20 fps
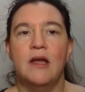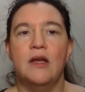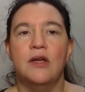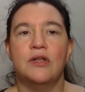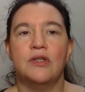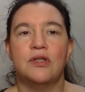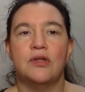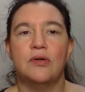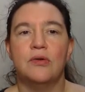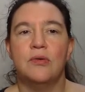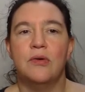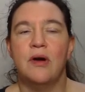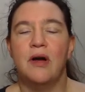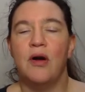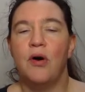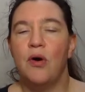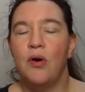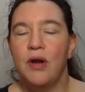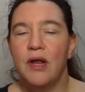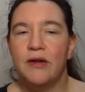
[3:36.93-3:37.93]
So
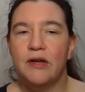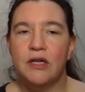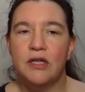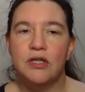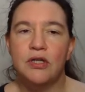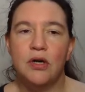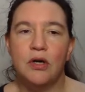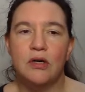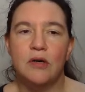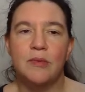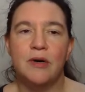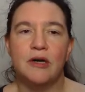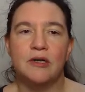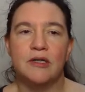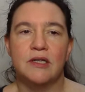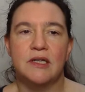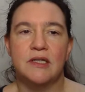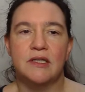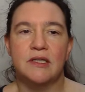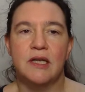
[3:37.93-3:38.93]
all I'm going to talk
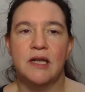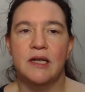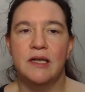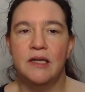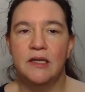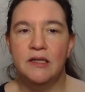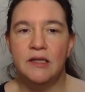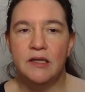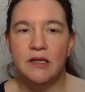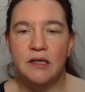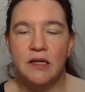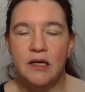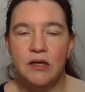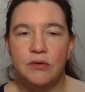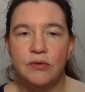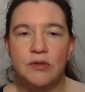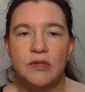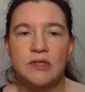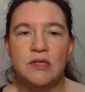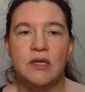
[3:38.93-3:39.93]
about is linear
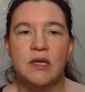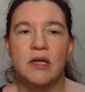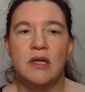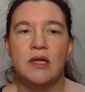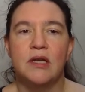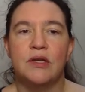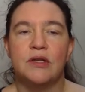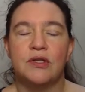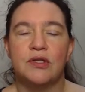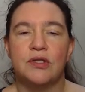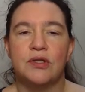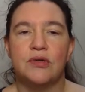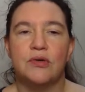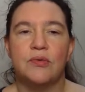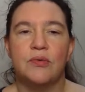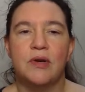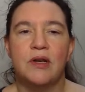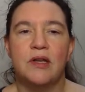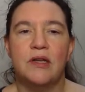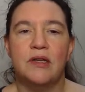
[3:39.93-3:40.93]
codes.
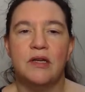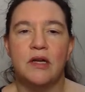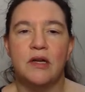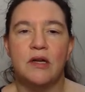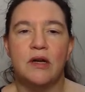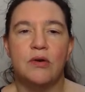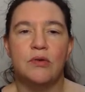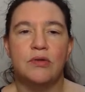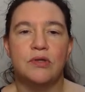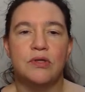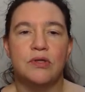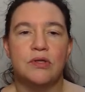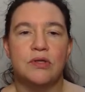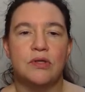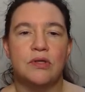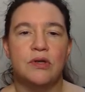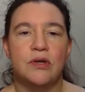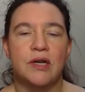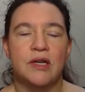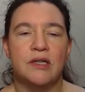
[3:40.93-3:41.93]
So linear codes
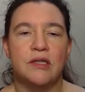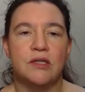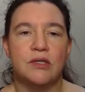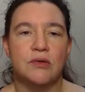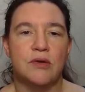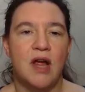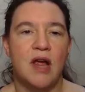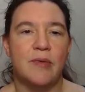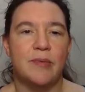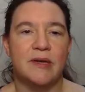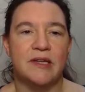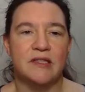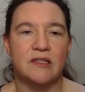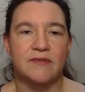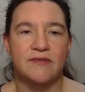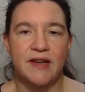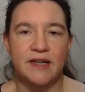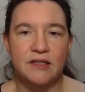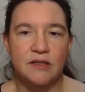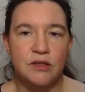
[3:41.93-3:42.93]
you can describe as a
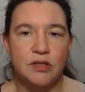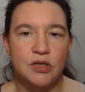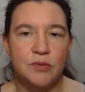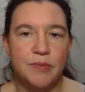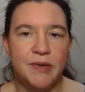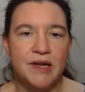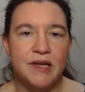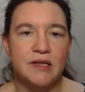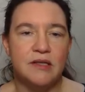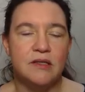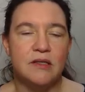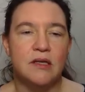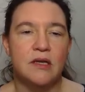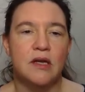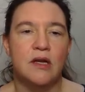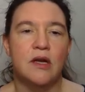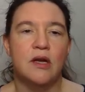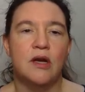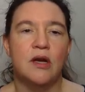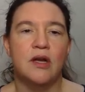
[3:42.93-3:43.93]
vector space,
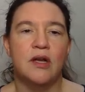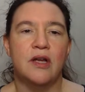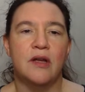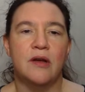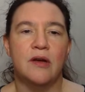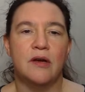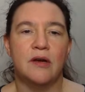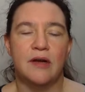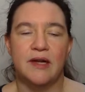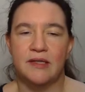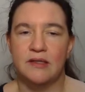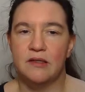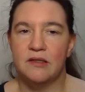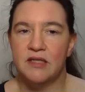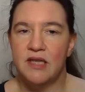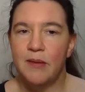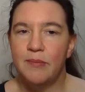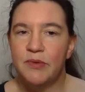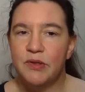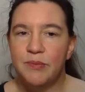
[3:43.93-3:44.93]
as a
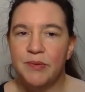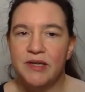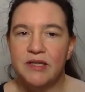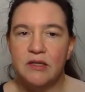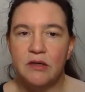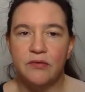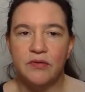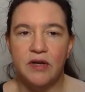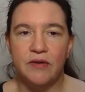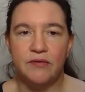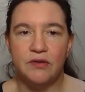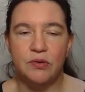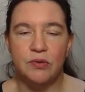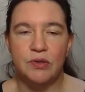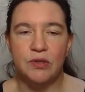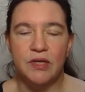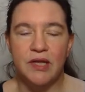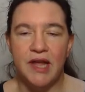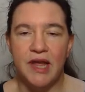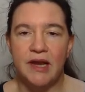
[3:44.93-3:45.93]
subspace of f2
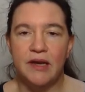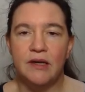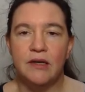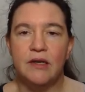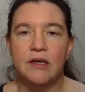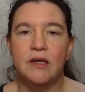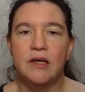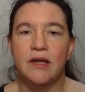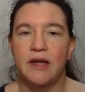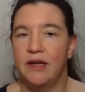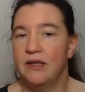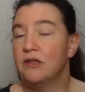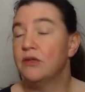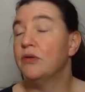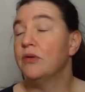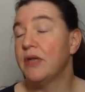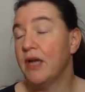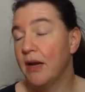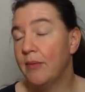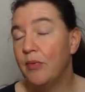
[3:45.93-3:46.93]
to the n, and
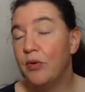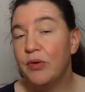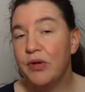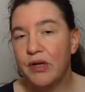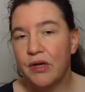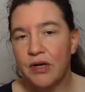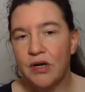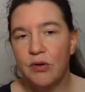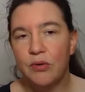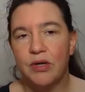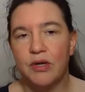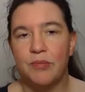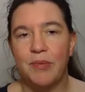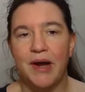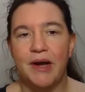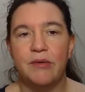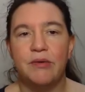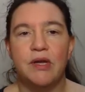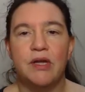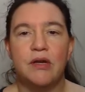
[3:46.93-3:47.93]
so yeah, I'm only going to look at
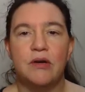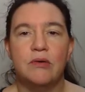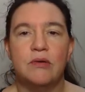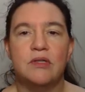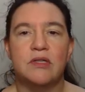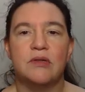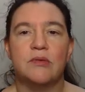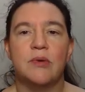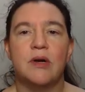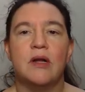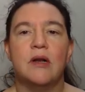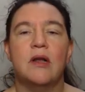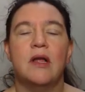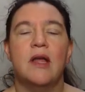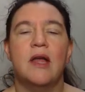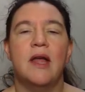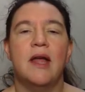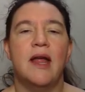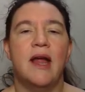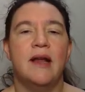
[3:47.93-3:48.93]
binary codes as well,
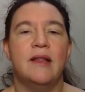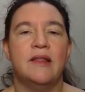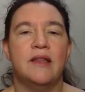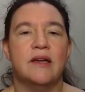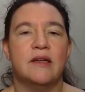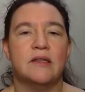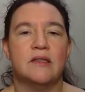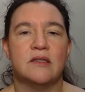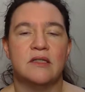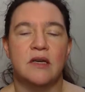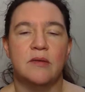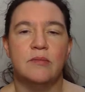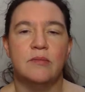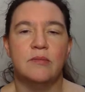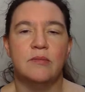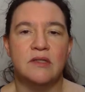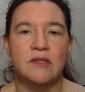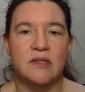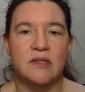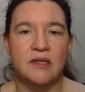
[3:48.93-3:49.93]
and there's some
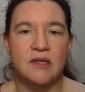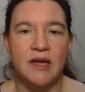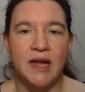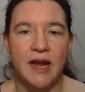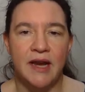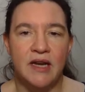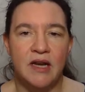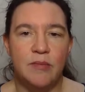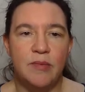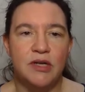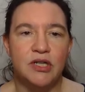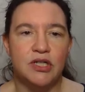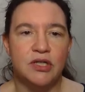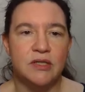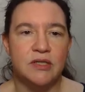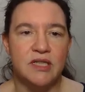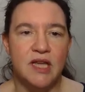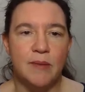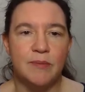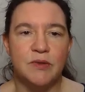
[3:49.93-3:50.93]
k-dimensional
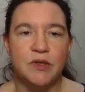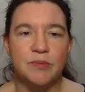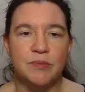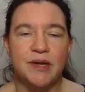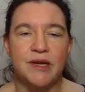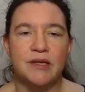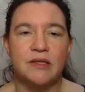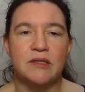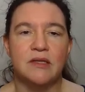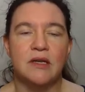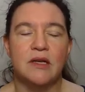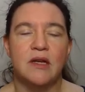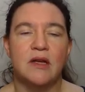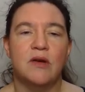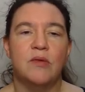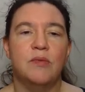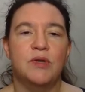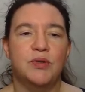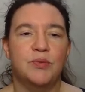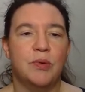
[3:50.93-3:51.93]
subspace
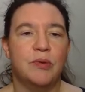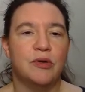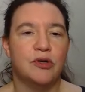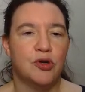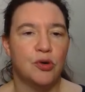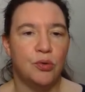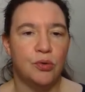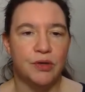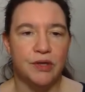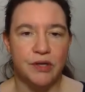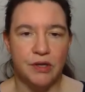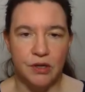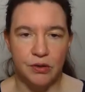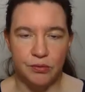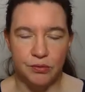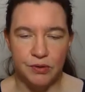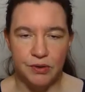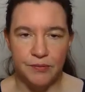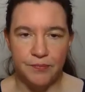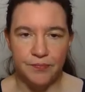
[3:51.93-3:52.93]
which we will call the code.